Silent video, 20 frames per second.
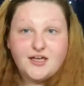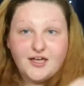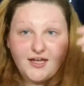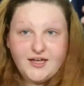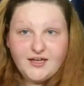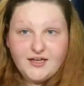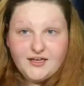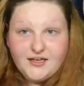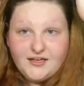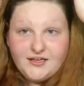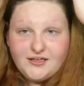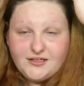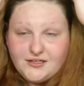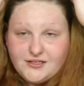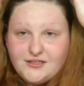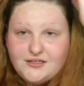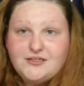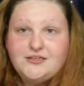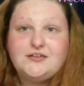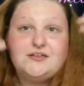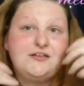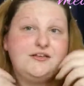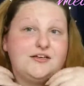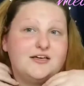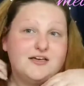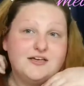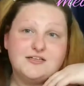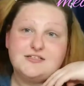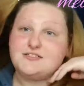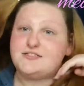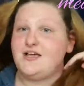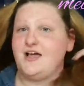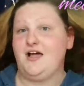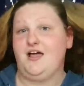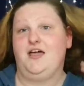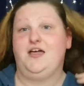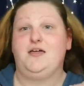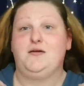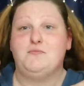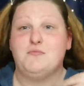And because
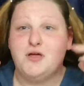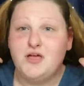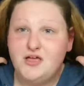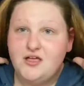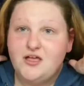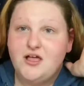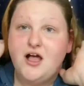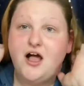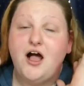I'm